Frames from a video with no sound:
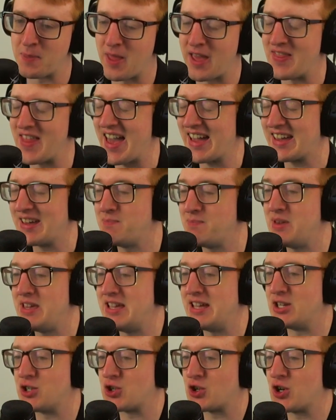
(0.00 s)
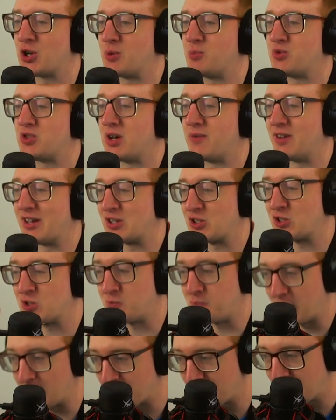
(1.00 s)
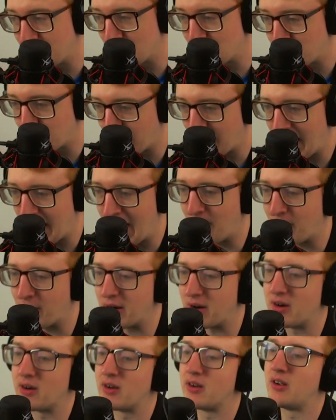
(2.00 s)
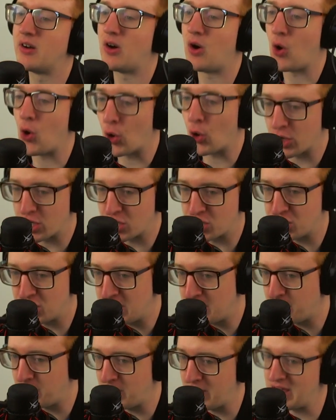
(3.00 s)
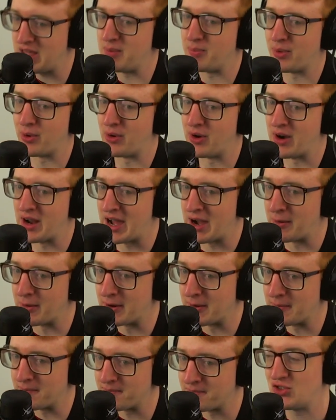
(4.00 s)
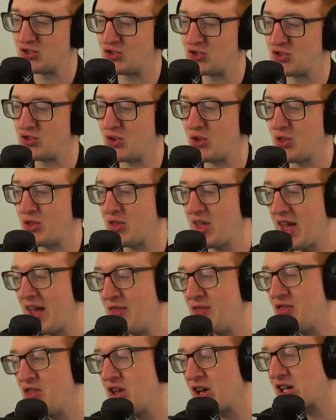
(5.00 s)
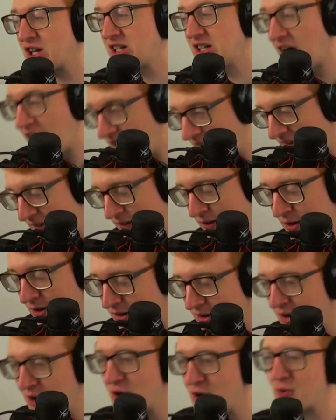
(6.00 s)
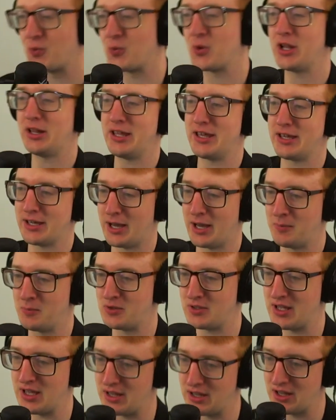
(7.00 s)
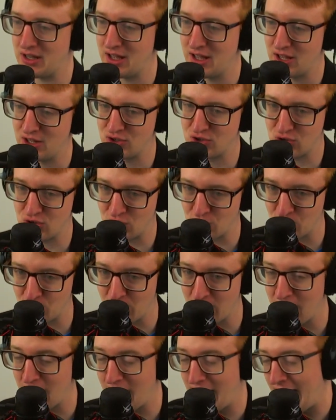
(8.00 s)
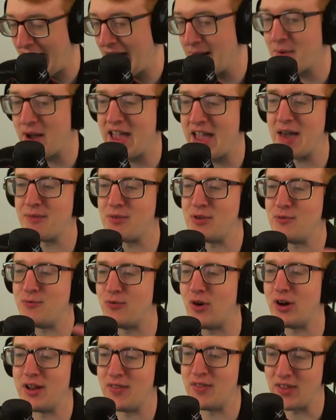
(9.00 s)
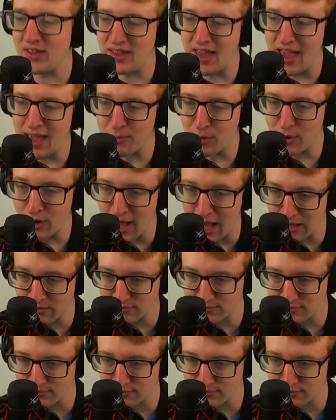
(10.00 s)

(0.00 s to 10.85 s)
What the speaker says: And that can be in terms of experience per hour or GP per hour. So then the color really comes in to, am I having fun in the game or not?